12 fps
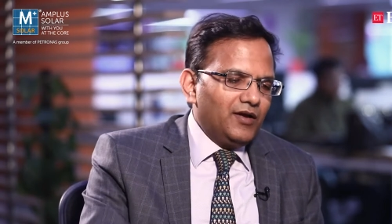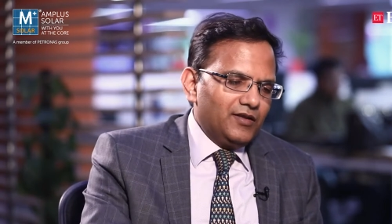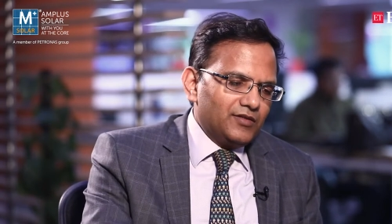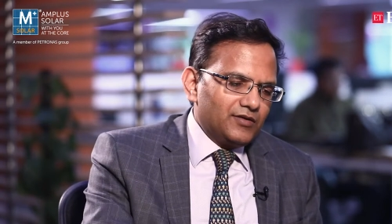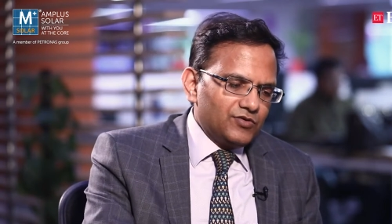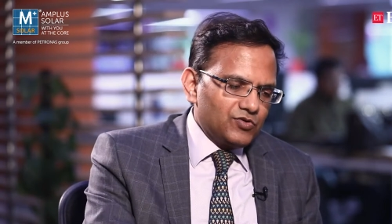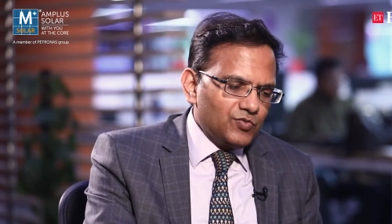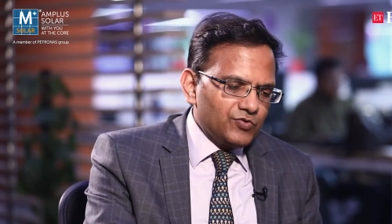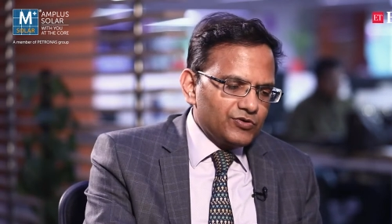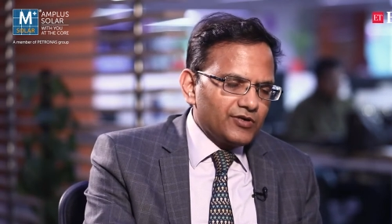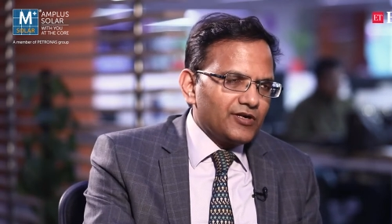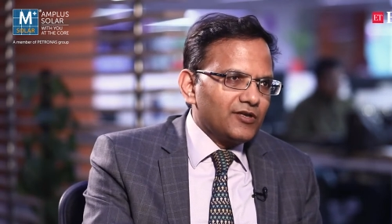and the
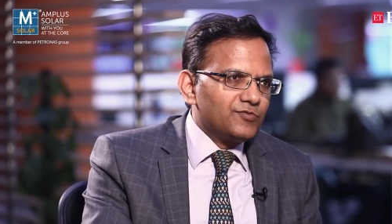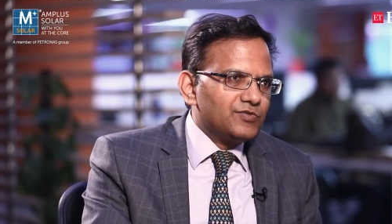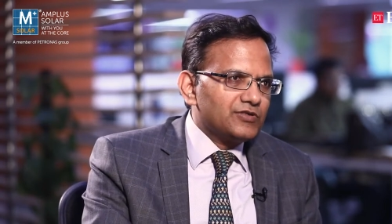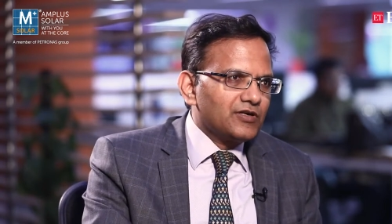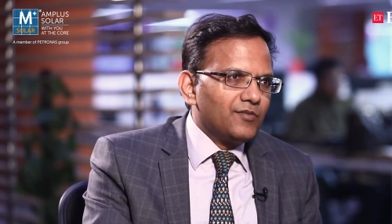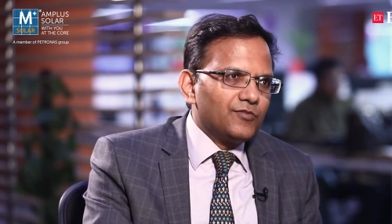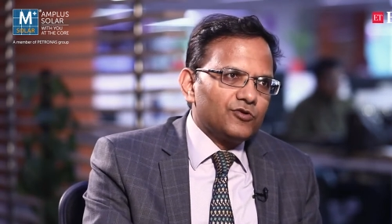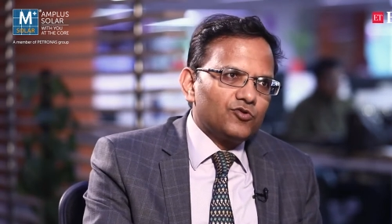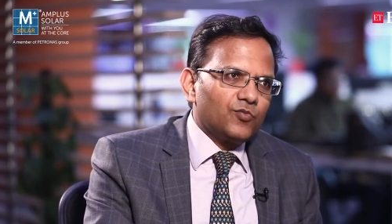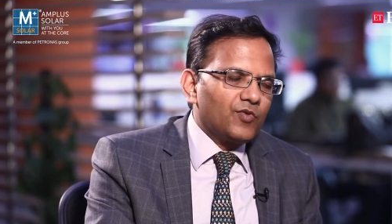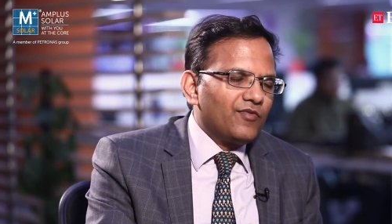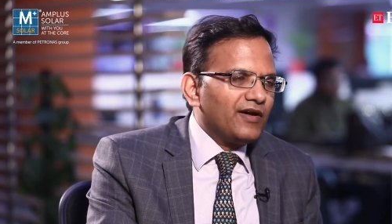distribution transmission company
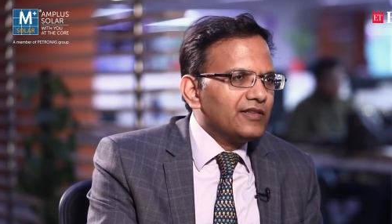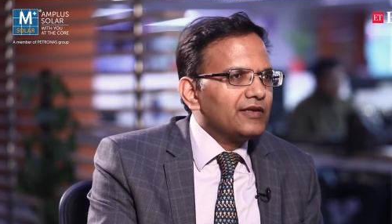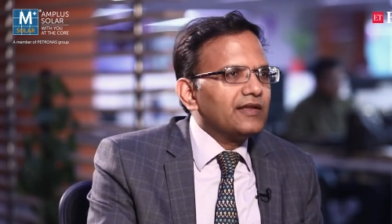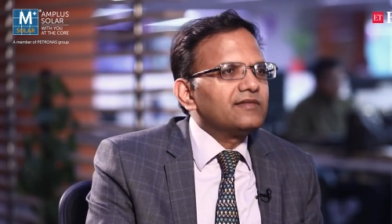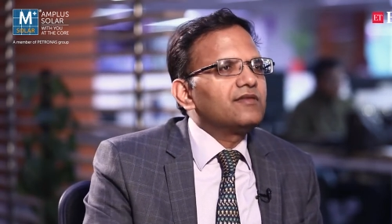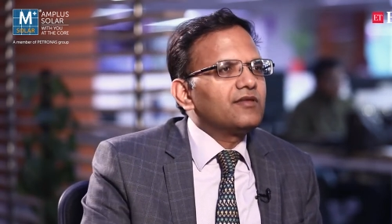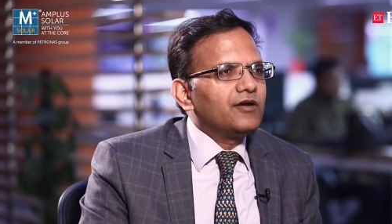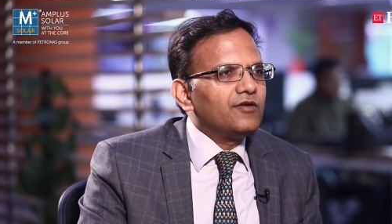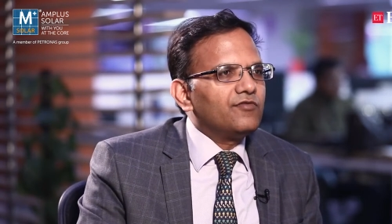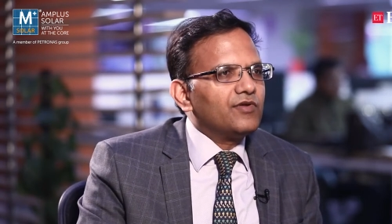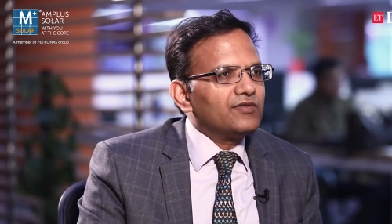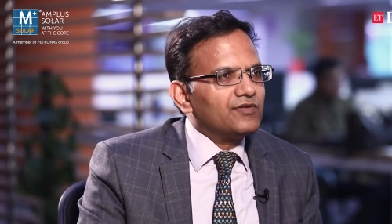should provide the necessary
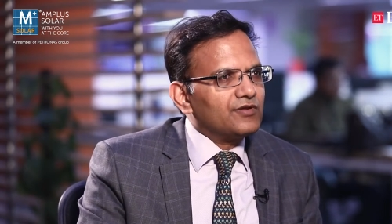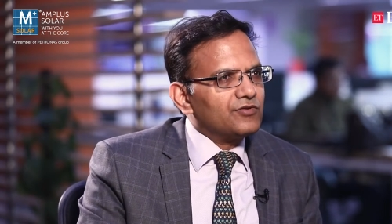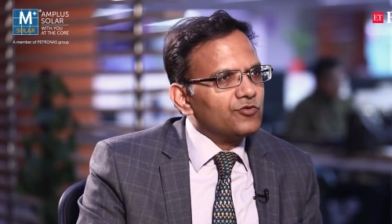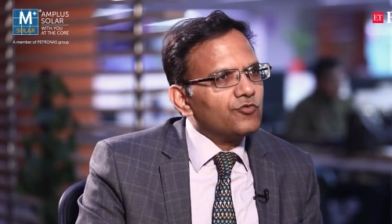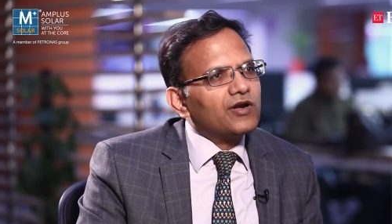infrastructure to